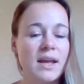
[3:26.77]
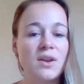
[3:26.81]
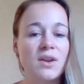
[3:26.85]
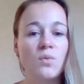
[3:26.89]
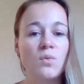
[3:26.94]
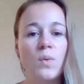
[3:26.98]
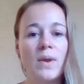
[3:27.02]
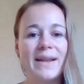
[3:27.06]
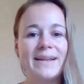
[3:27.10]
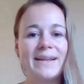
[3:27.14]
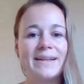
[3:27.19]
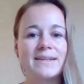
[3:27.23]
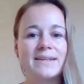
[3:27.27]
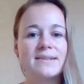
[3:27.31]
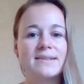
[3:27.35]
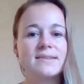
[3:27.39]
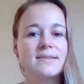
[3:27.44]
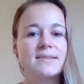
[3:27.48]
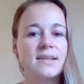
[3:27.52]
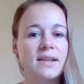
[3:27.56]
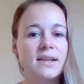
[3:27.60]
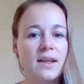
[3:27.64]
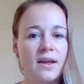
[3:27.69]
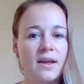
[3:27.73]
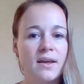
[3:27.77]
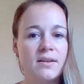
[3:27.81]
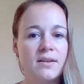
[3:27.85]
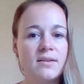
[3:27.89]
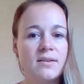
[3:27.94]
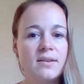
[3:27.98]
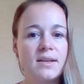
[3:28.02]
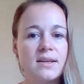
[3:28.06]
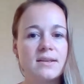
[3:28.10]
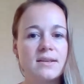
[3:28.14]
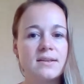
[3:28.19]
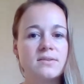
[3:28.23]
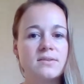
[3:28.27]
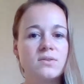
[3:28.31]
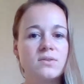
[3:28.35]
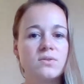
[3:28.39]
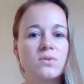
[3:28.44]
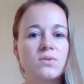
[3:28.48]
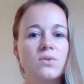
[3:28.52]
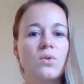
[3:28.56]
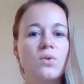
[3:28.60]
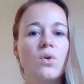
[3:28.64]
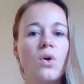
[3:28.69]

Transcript: and a willingness to learn is